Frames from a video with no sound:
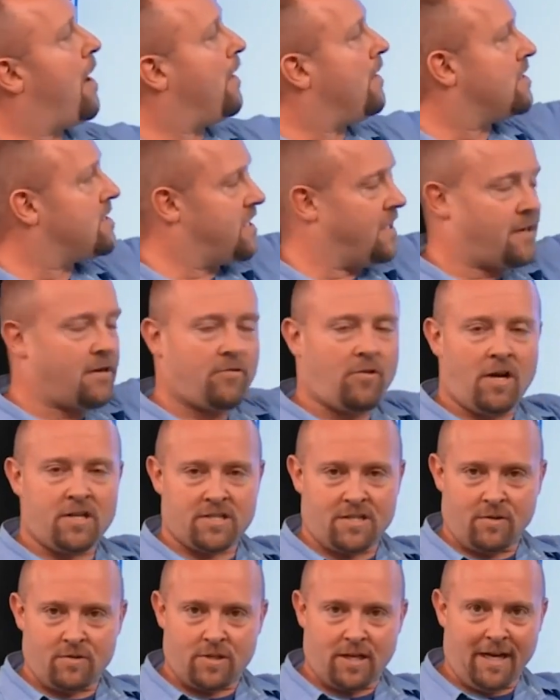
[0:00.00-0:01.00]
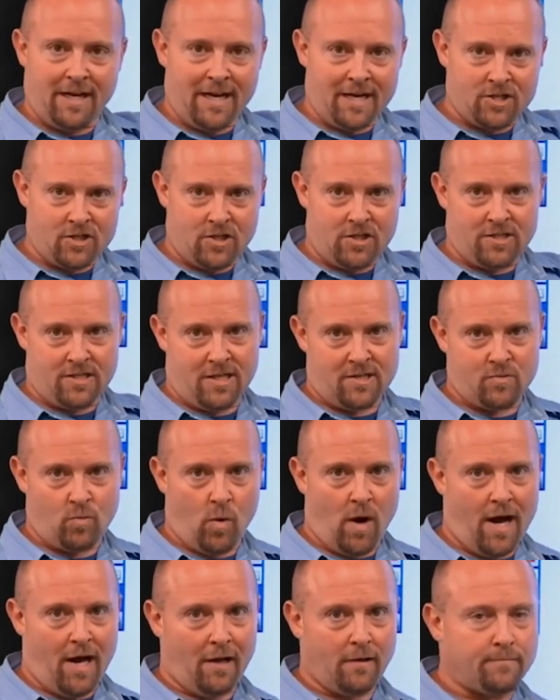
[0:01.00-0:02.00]
and load balancing across those
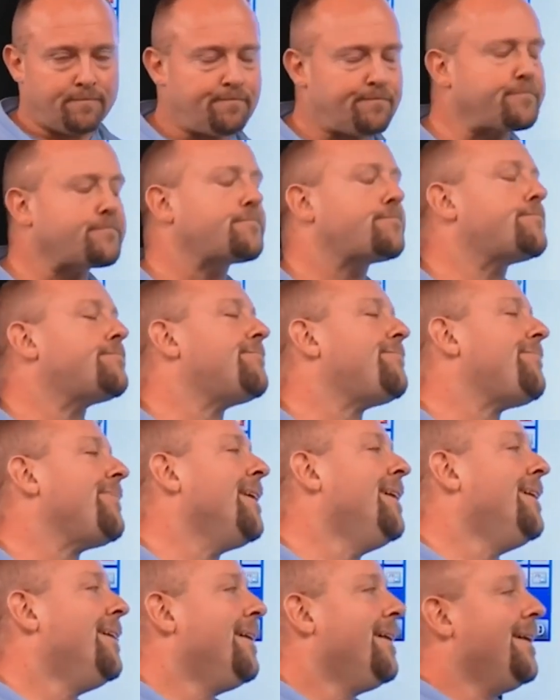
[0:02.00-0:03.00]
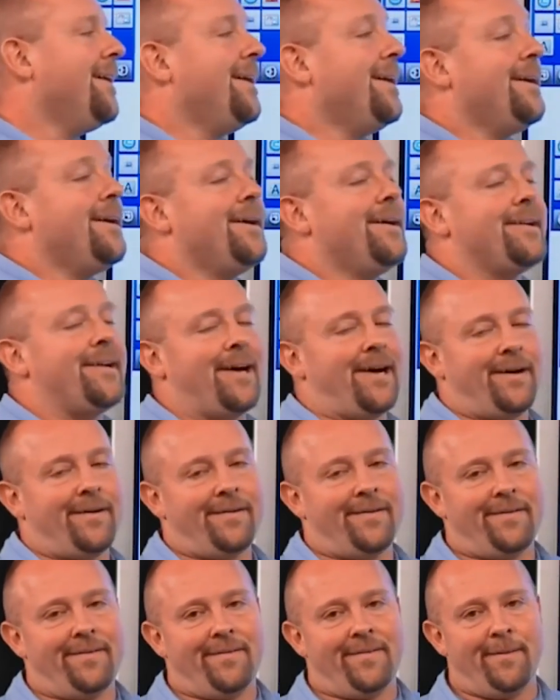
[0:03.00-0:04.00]
connections as well.
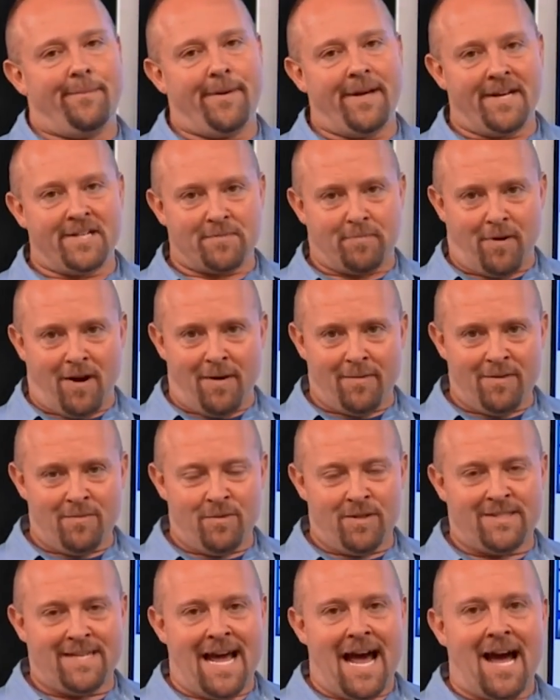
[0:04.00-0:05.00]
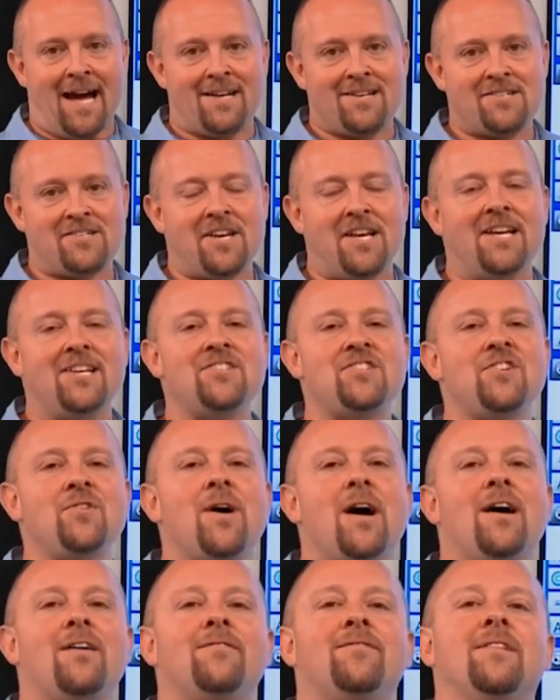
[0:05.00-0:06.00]
Now, the biggest problem with DAS
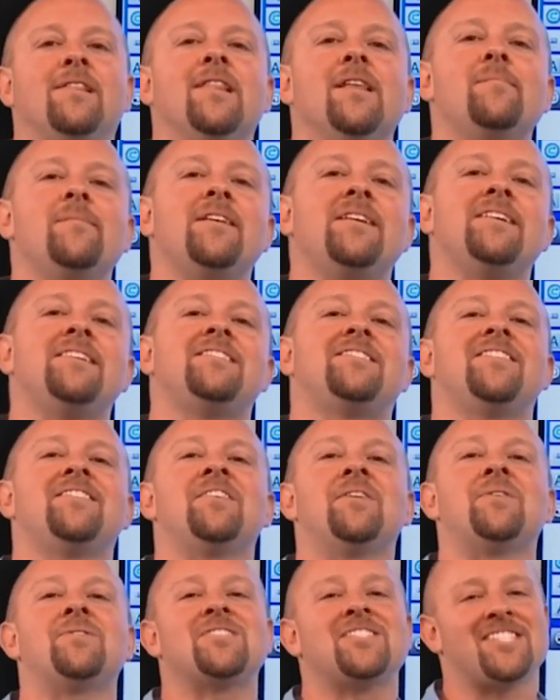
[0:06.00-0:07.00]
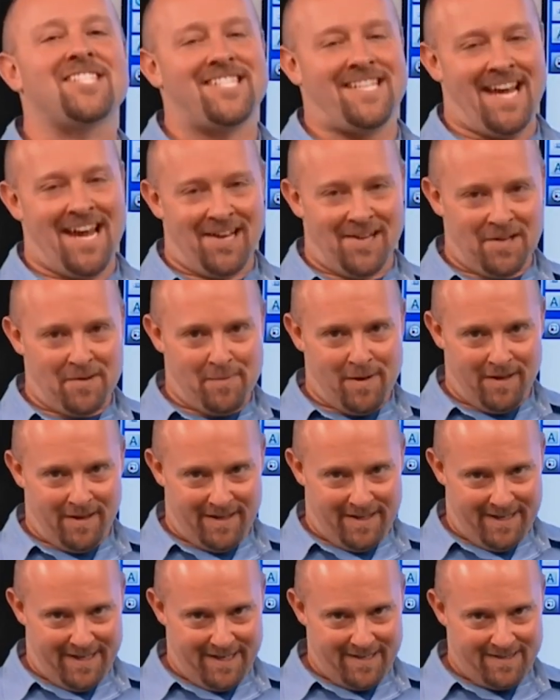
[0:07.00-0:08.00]
is you have limited to no
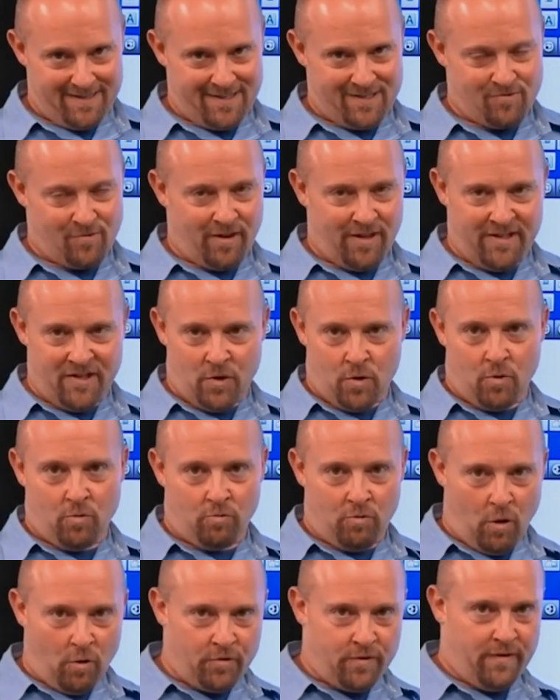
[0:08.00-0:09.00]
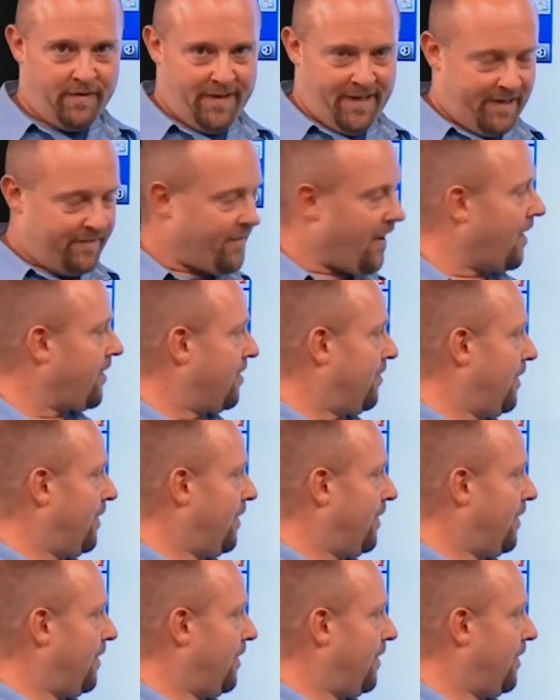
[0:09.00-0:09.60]
scalability. There's really no growth in the